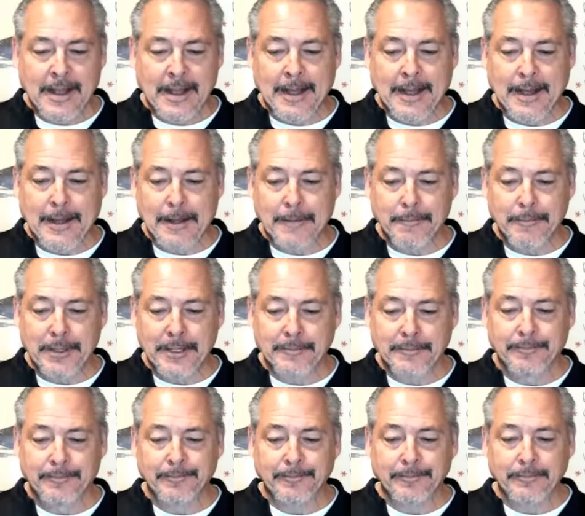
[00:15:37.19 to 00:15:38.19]

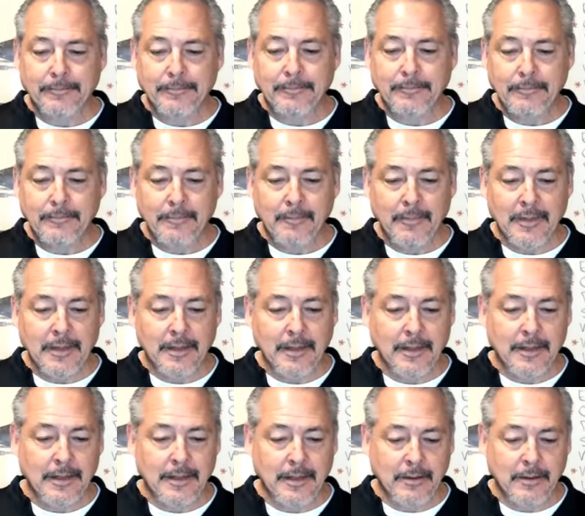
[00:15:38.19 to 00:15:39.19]

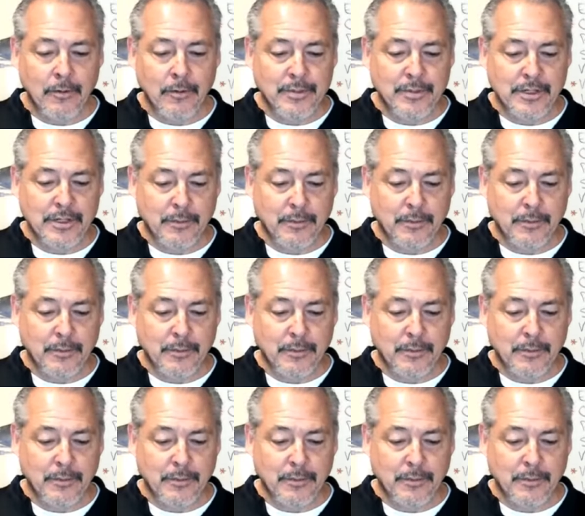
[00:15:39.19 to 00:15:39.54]
oops,